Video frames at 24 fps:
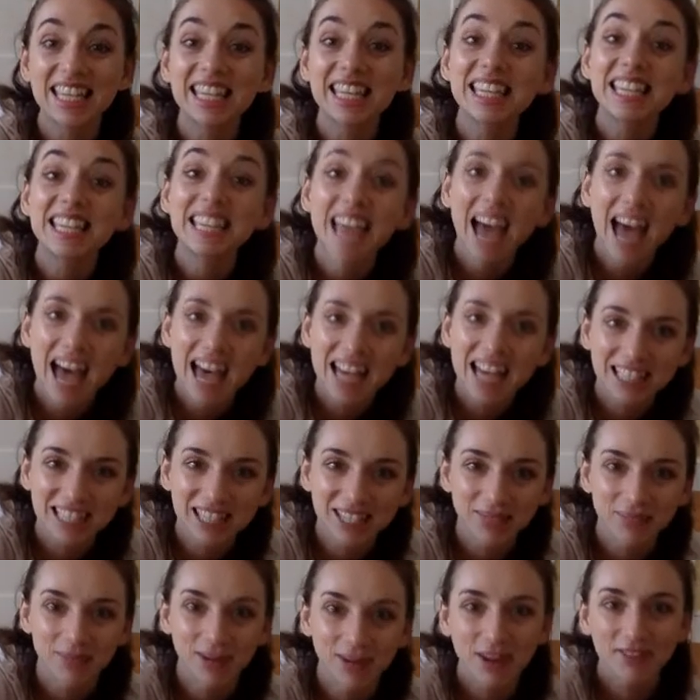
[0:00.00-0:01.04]

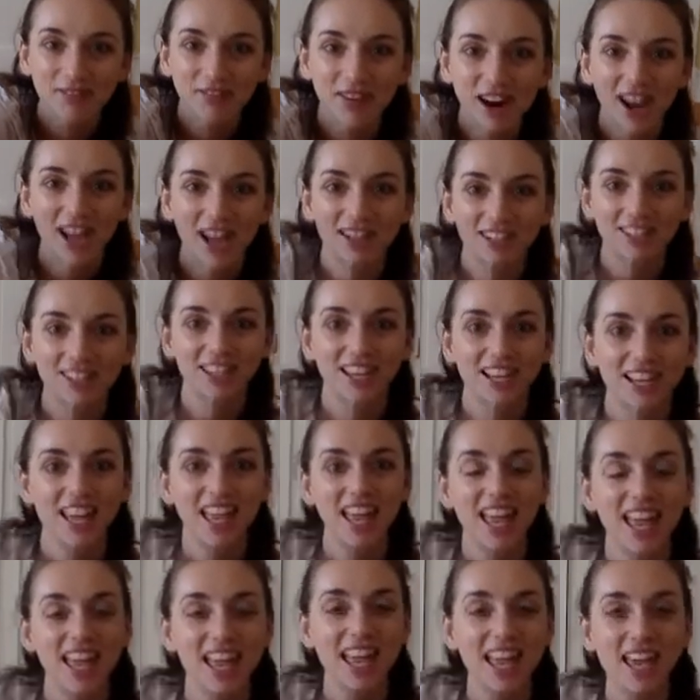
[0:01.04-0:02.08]
Yes, my friend.
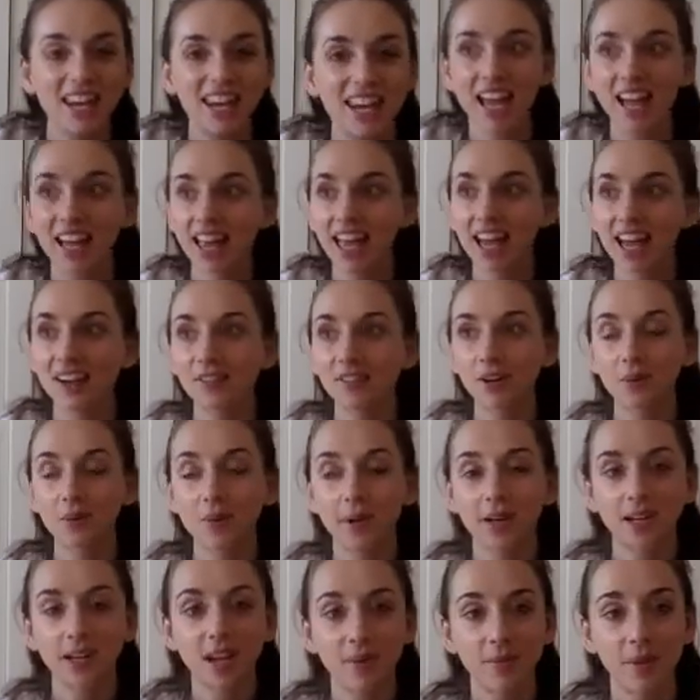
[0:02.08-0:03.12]
Inhale, everyone,
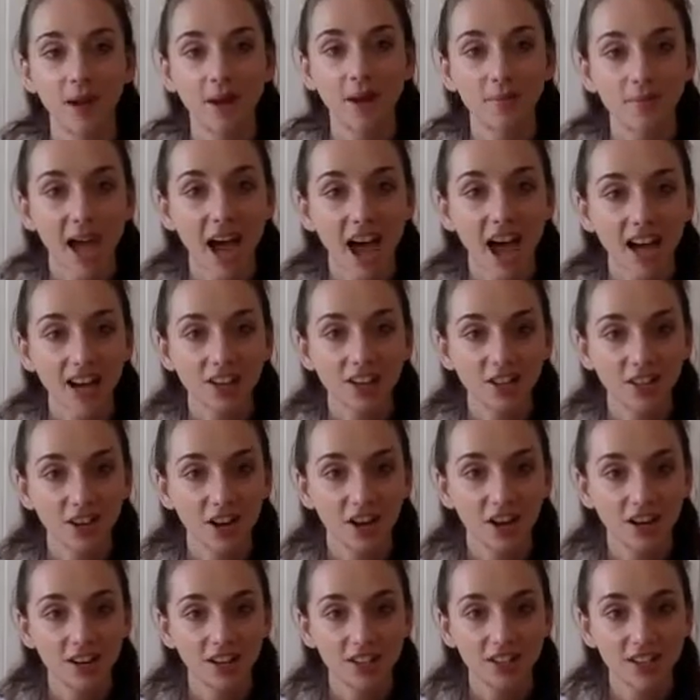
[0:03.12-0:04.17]
come on back to
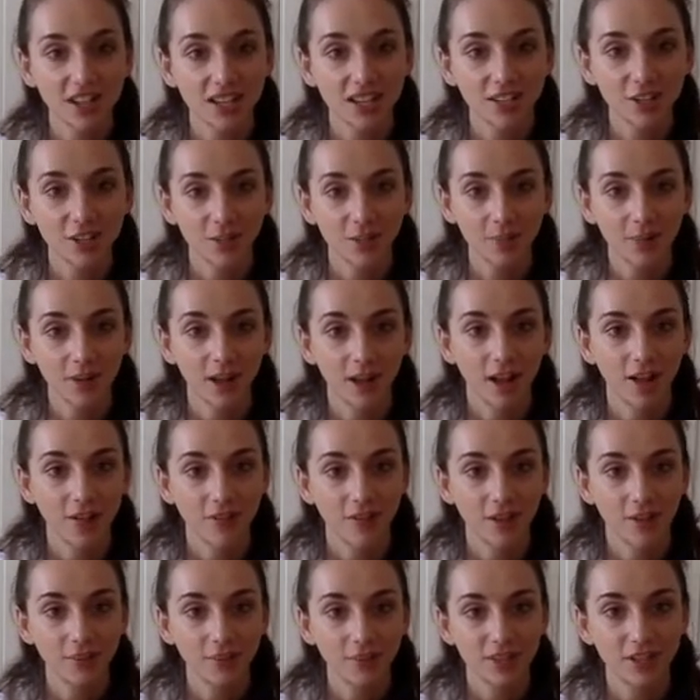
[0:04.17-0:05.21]
heart center, puff
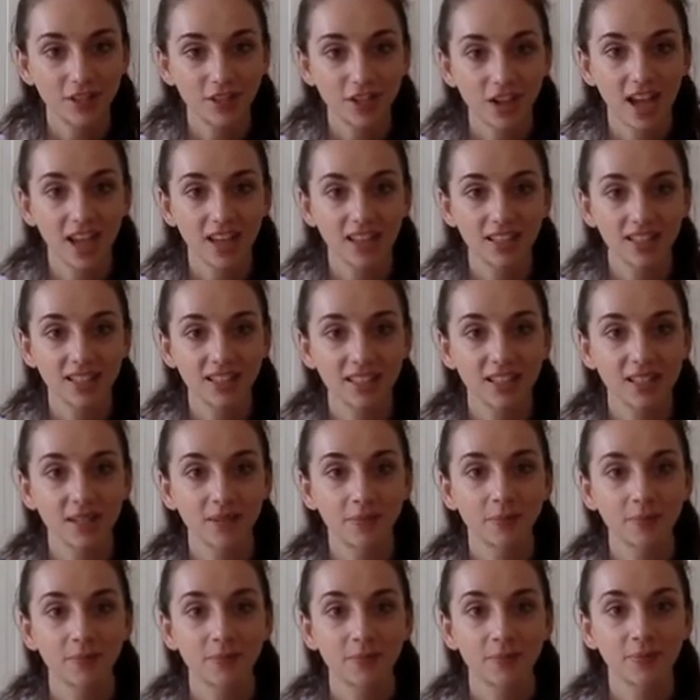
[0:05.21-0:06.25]
up the chest,
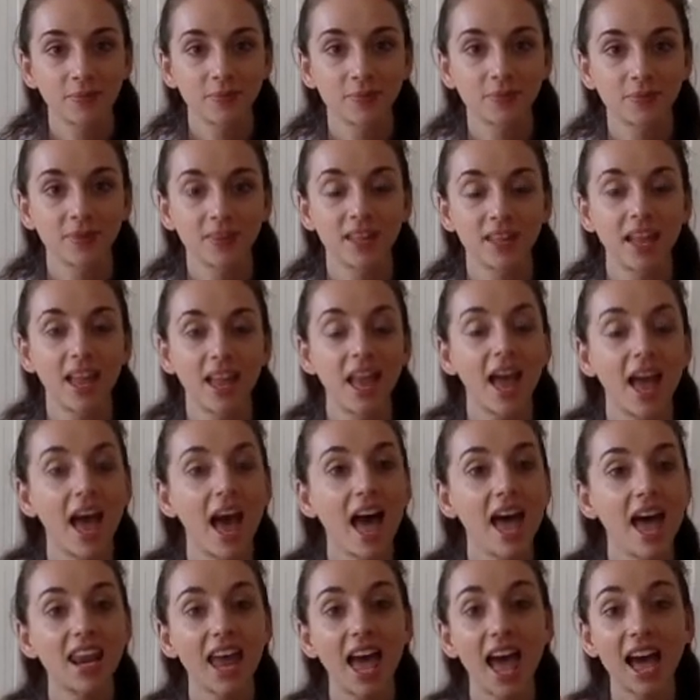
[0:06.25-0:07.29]

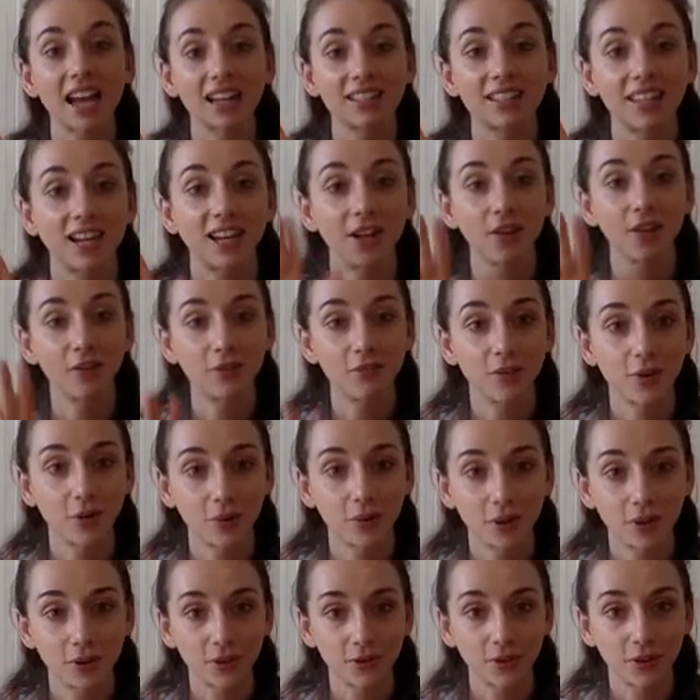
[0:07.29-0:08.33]
and exhale,
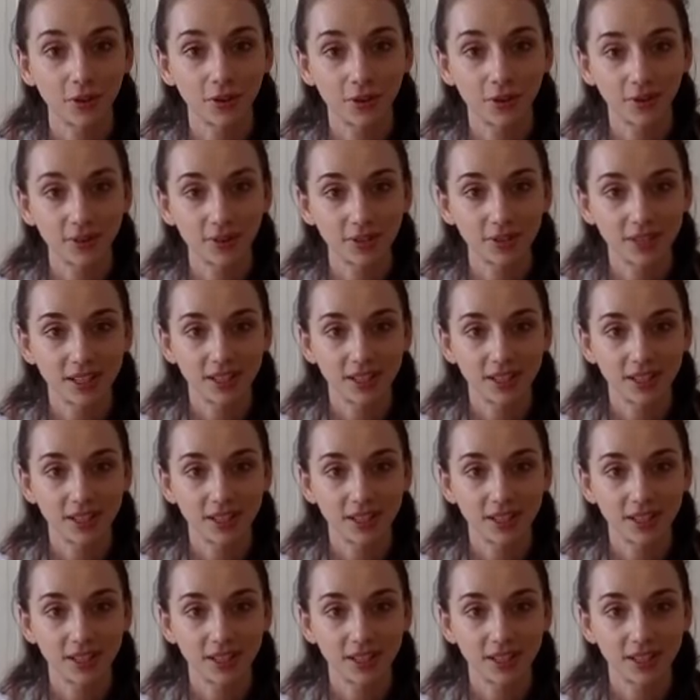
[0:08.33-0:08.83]
forward fold.